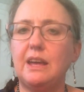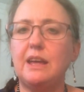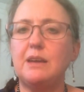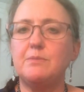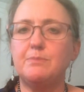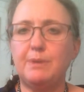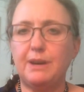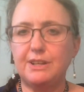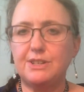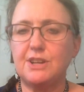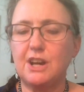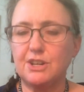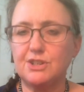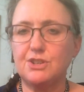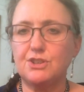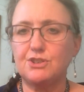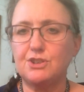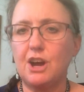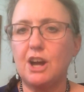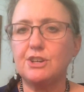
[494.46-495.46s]
But talk to
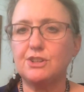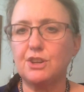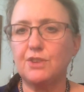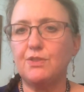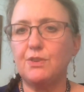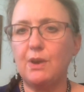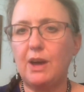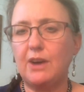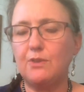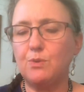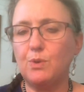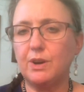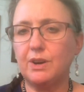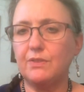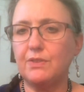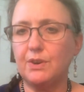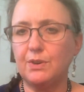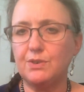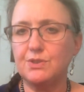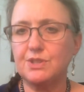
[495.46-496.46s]
your doctor if you have one
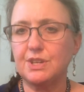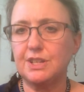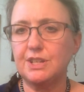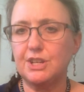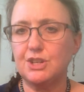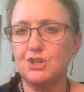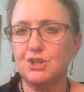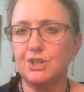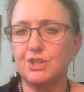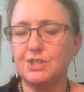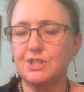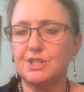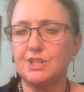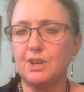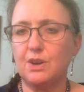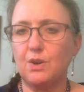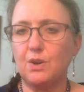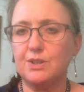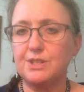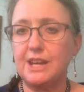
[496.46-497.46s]
of those conditions
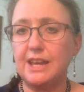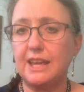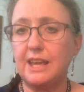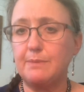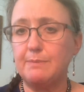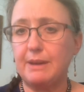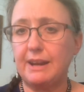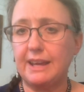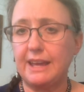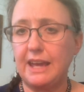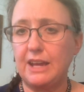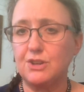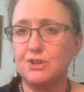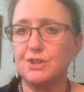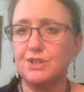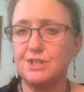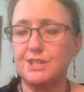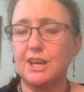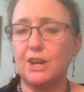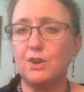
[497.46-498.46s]
or taking
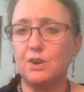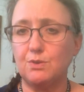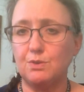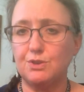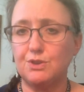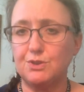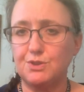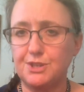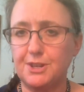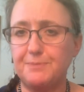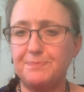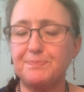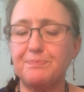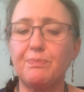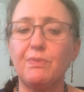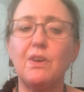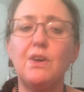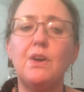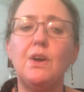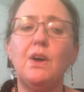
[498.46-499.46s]
medications that could reduce it.
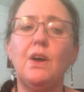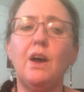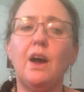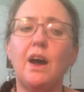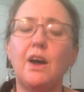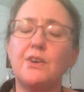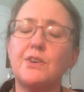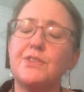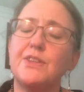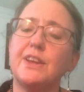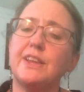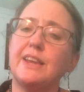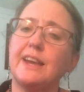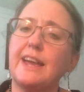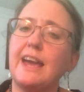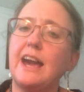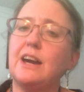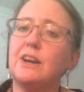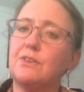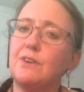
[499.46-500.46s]
Other things that
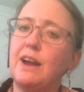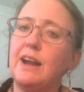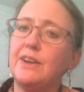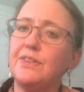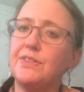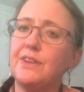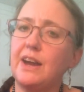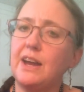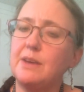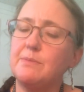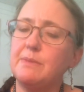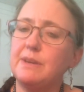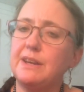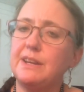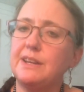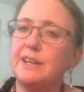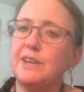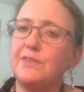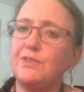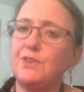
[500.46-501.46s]
counteract
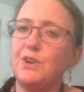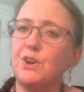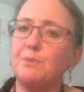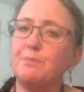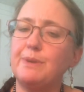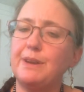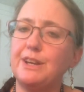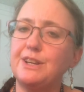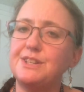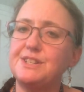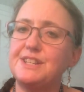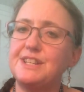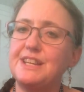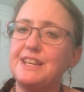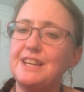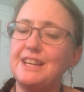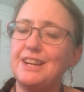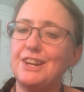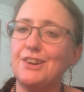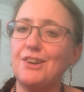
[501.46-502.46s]
thiamine, if you're a big
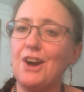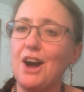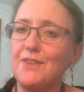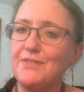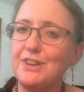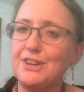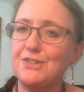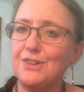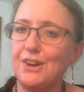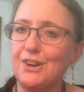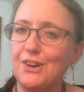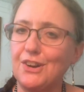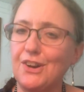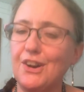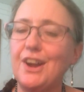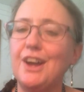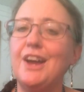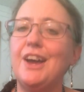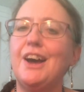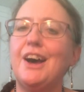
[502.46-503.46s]
tea and coffee
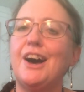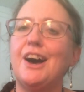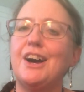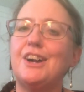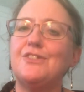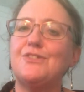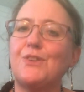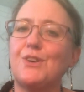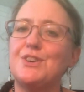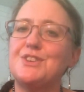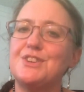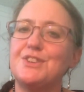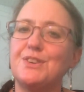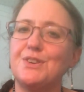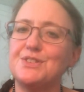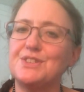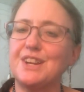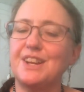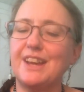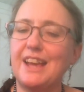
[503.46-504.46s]
drinker, unfortunately
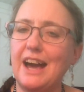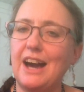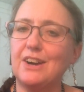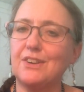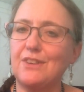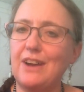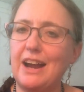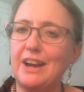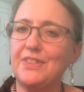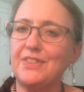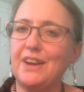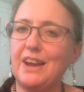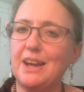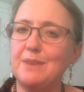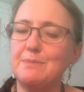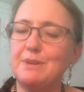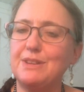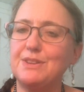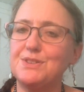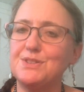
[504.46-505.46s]
those can counteract
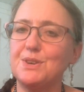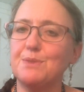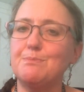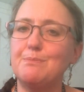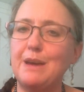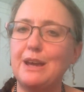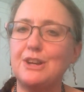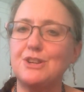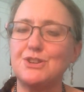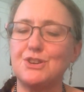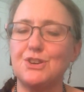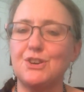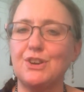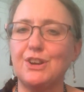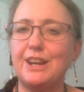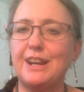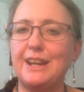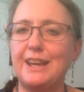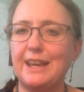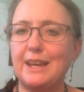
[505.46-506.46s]
thiamine, so make sure you're
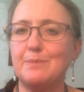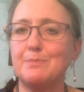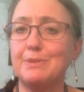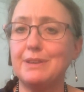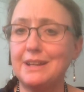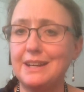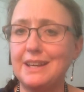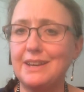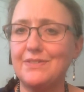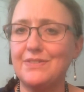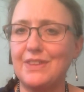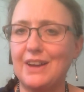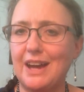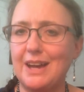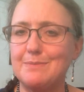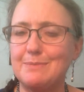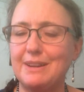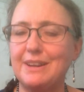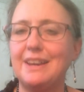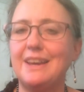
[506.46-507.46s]
getting in plenty of
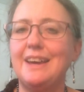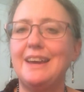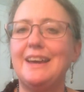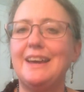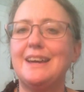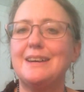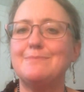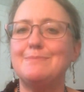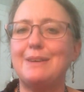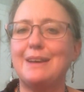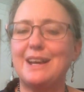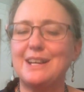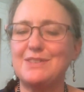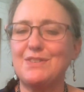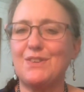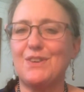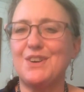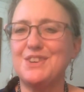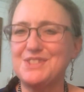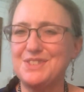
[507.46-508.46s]
thiamine because
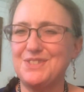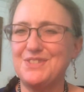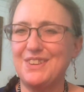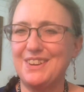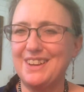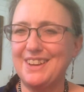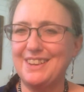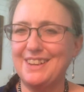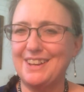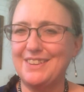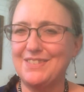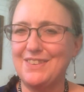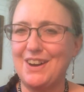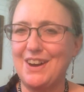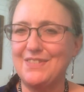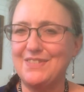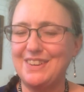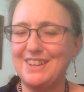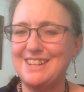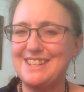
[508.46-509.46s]
you're also drinking a lot of
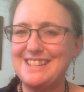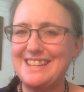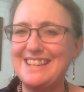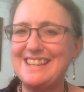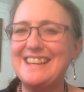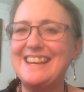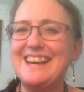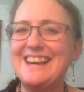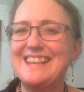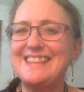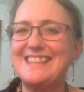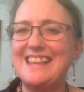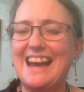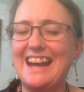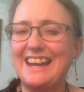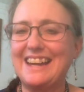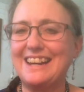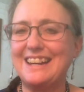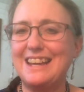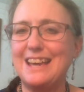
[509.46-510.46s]
coffee and tea.
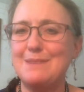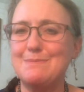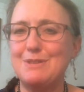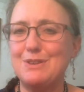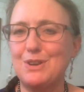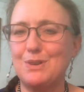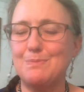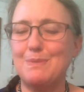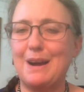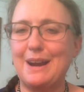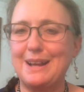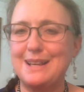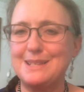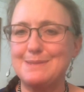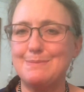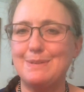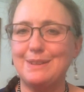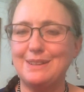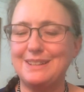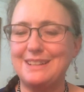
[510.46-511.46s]
That can inhibit your body's
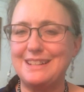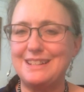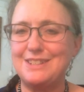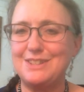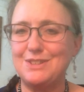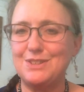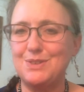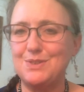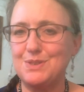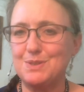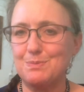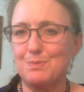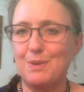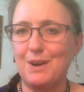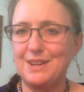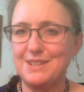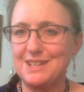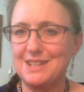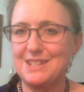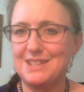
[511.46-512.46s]
ability to use and
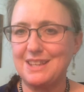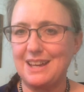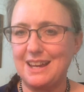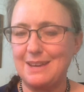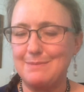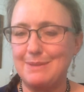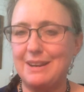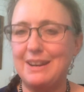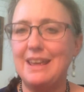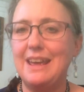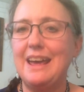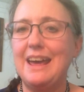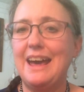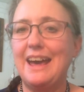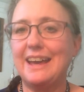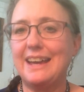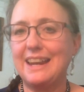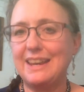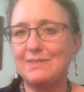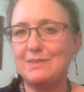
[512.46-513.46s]
process thiamine
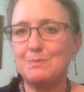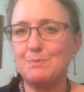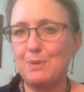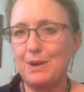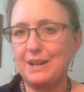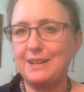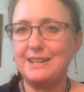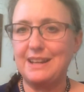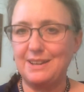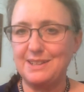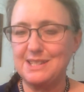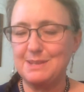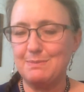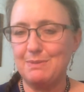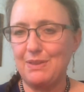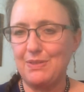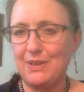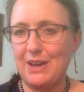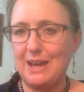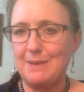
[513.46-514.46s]
and can even break down some
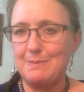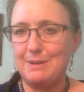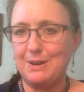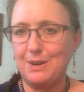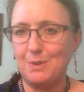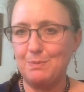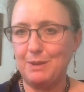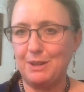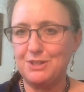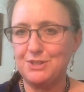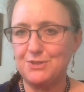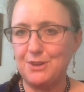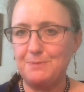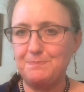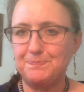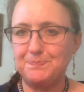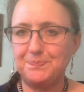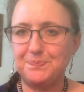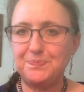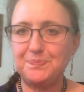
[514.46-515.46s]
of the thiamine in your bloodstream.
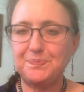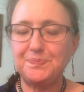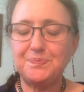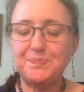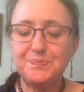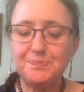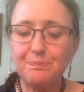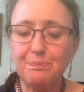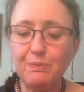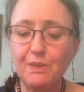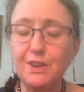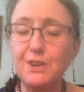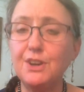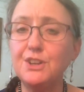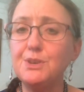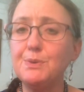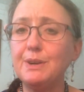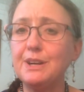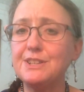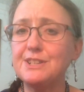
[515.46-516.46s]
Now I
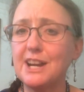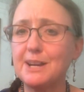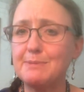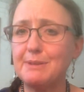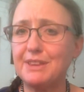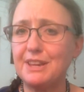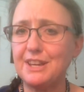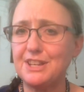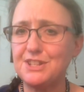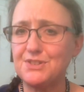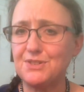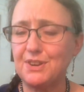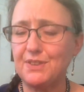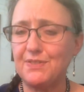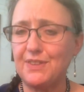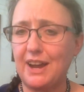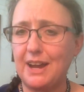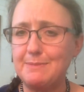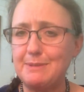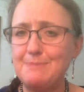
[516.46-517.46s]
do want to talk about the history of
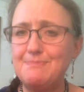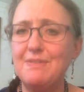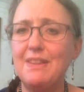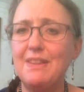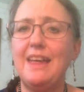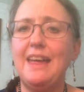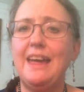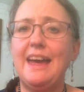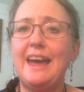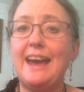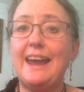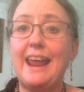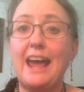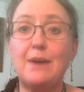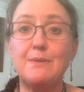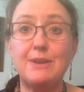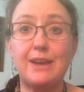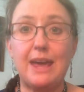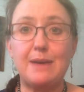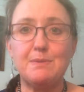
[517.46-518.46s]
thiamine and how
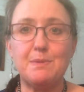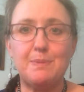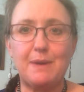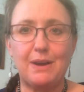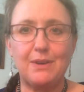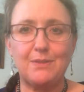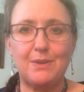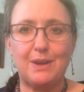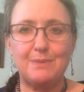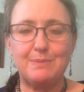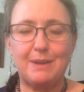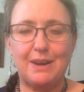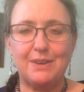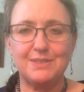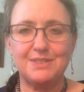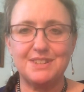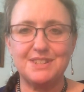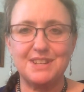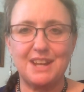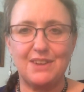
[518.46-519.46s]
we came
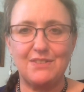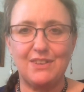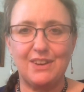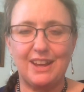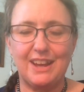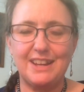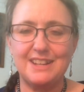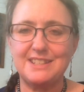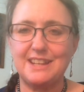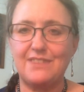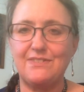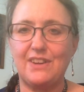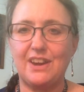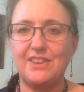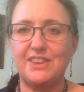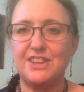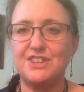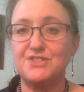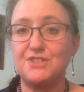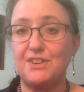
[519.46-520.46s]
about discovering it because I find
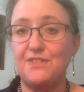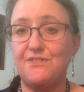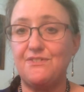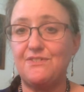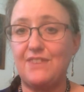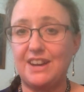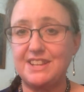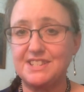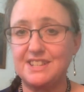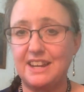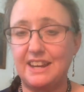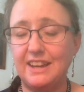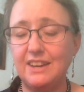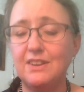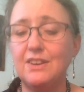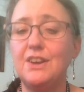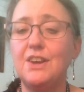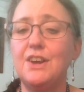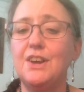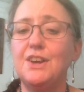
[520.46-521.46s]
the history fascinating.
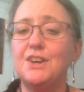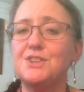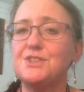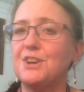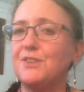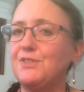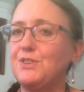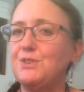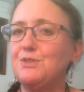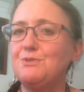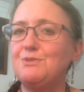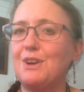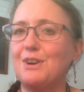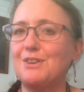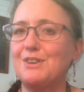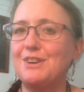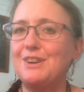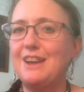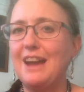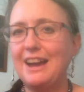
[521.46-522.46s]
So if you are
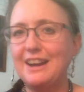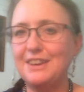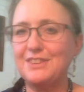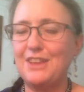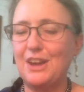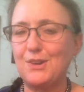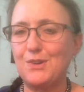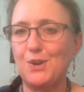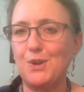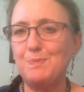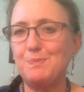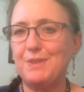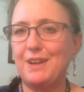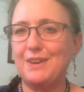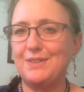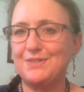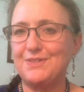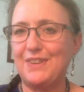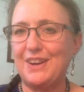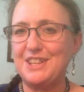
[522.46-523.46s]
not in that group
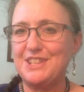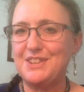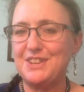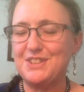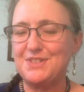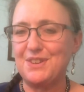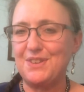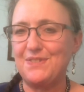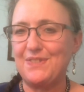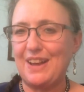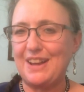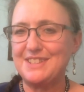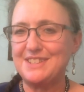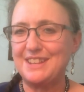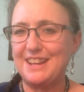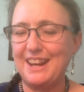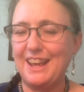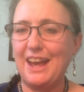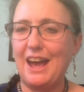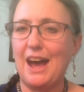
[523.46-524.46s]
that finds history
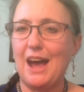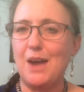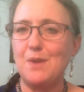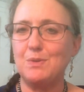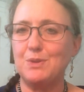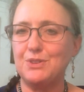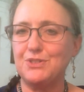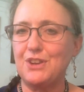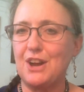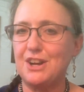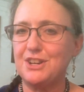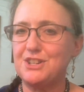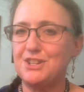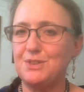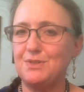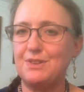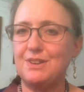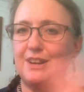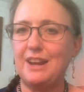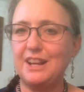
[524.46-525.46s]
fascinating, I will talk to
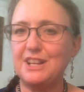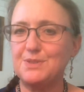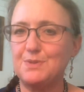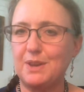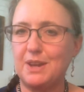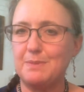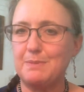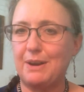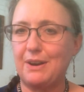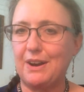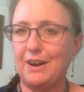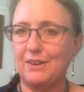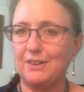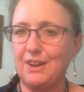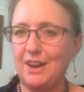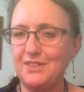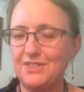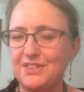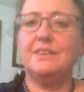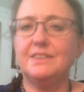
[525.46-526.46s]
you next week about hair
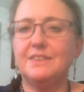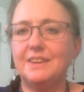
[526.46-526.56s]
loss.